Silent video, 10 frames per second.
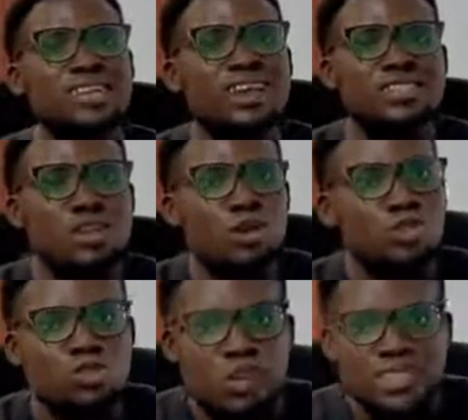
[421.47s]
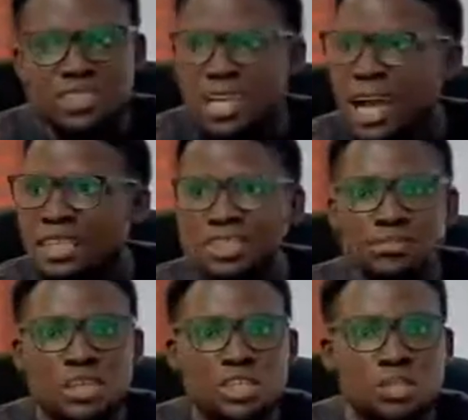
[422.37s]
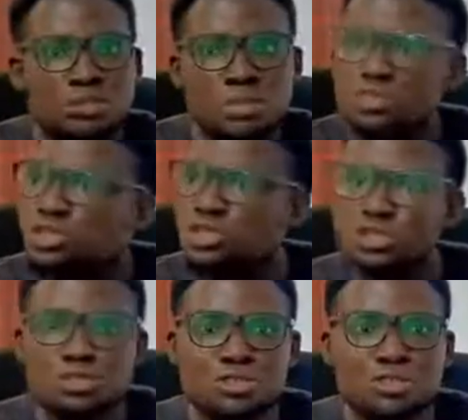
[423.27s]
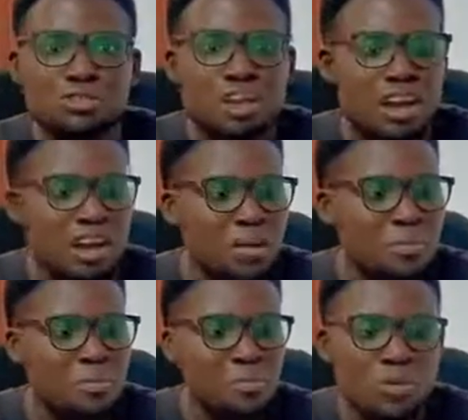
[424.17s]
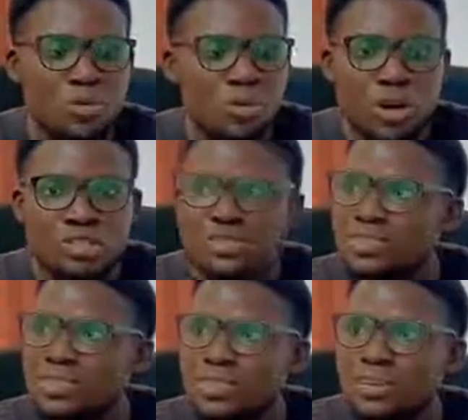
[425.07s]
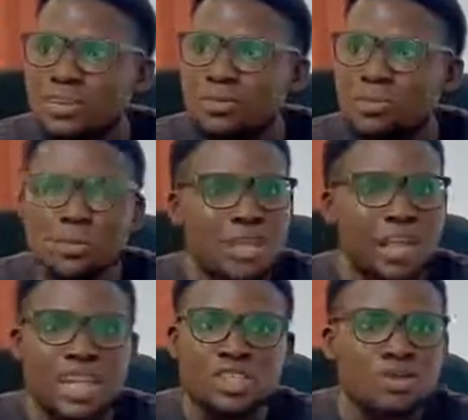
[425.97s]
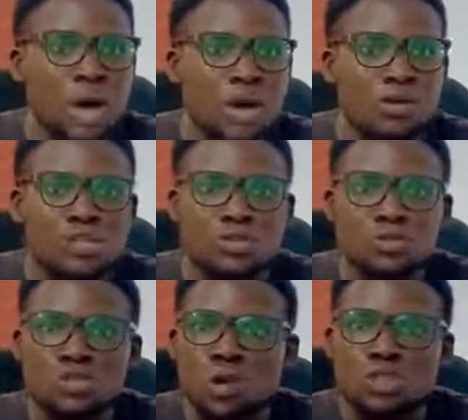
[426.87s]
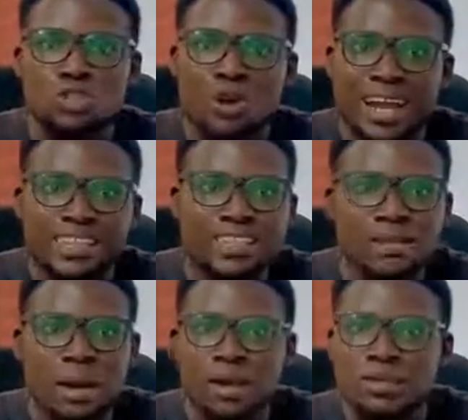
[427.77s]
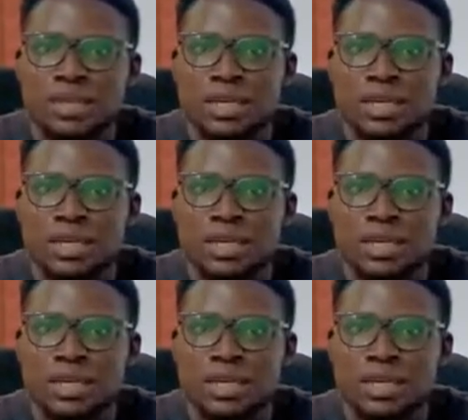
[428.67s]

raise a controversy, I didn't mean maybe you should pick one, people that are into what you're writing about.